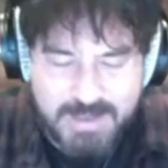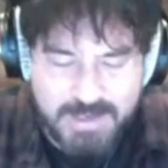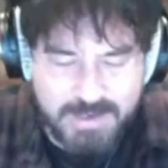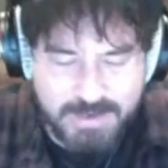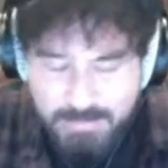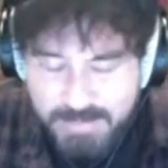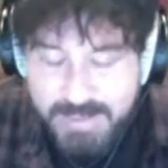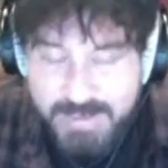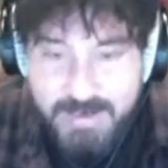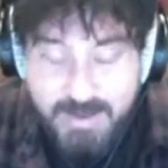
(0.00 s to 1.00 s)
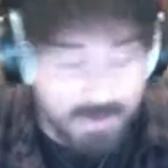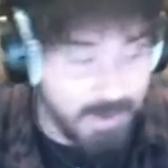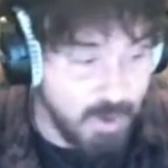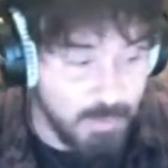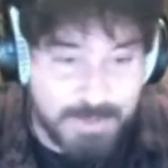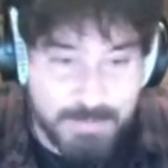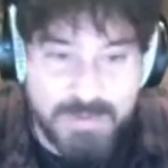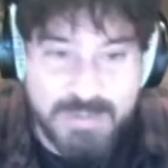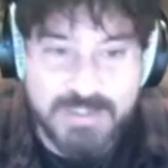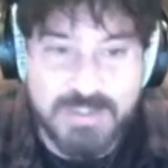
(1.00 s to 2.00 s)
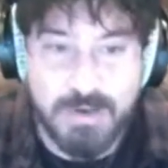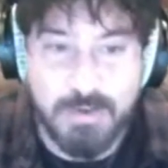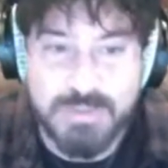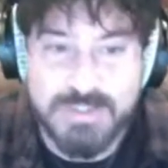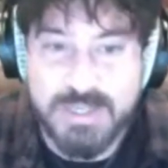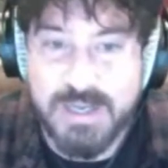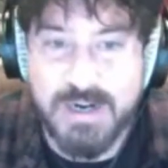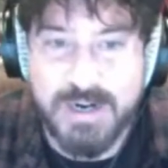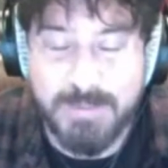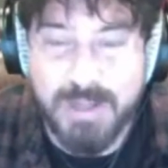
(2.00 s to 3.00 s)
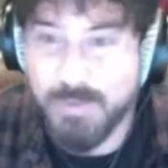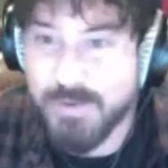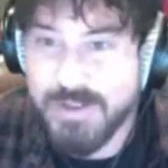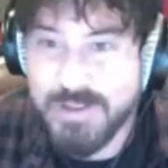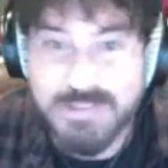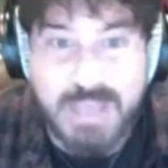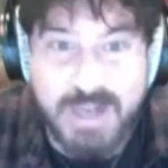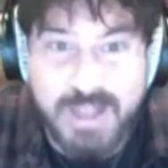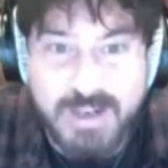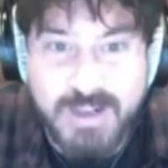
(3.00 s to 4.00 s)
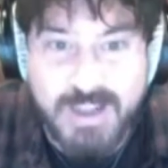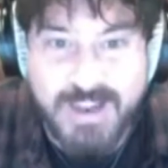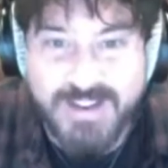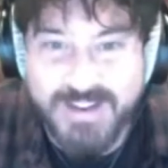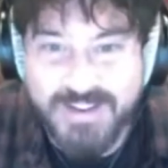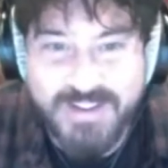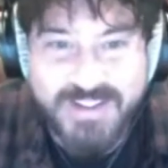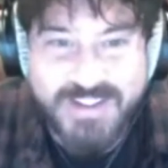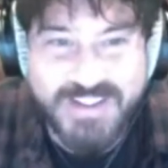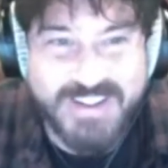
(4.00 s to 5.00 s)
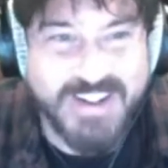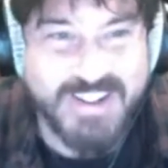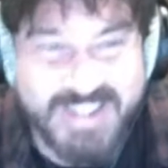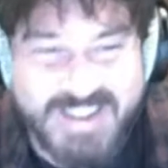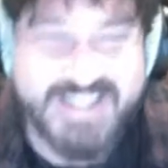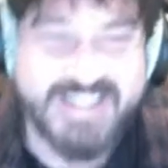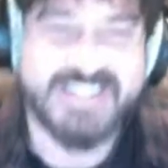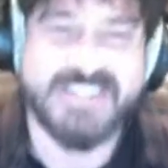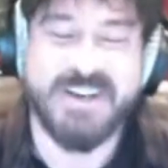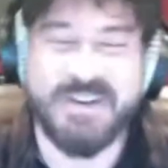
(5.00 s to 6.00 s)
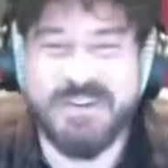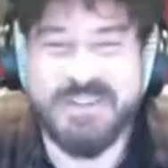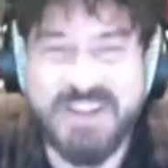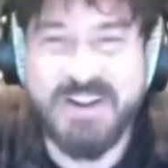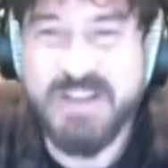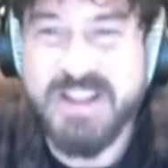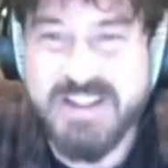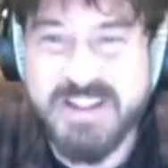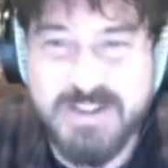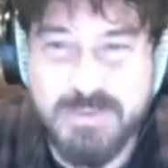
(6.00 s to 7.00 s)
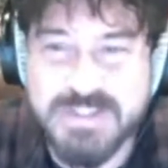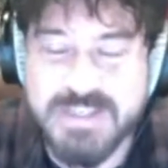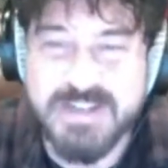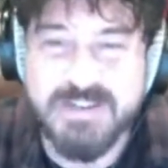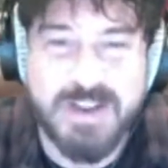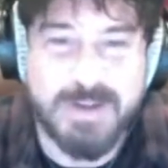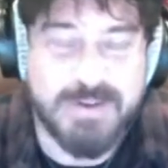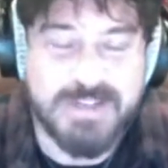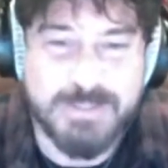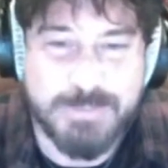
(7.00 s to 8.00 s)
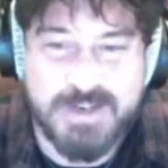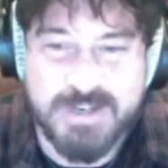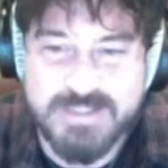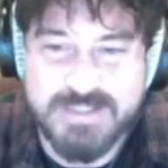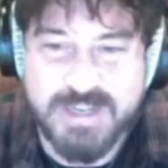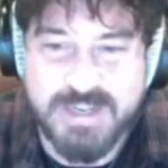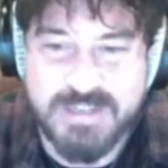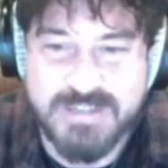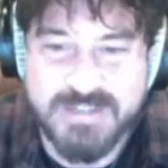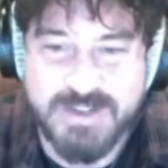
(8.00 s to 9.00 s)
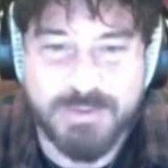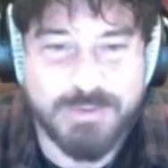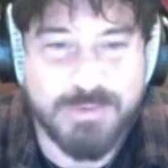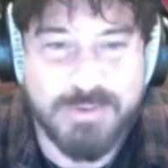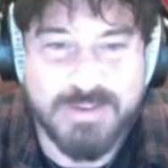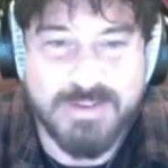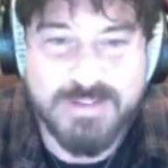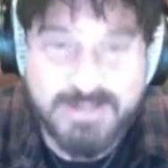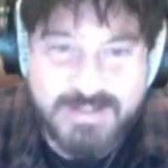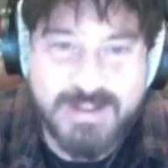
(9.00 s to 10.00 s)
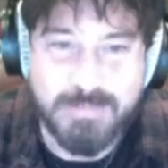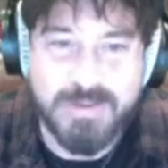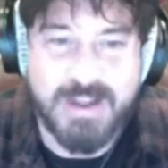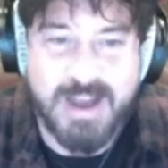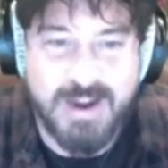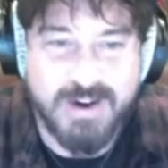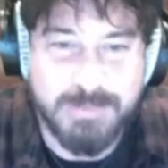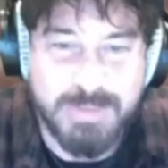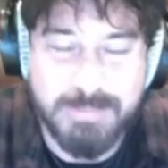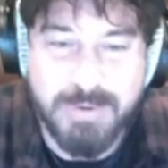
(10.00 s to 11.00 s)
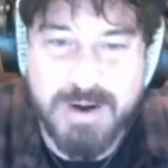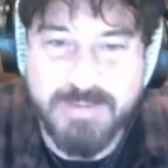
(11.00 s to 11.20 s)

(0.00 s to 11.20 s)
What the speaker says: and then open them, and the song was done, and I'm like, is that it? Like, it was an incredible experience to go through, and I'm honored to be a part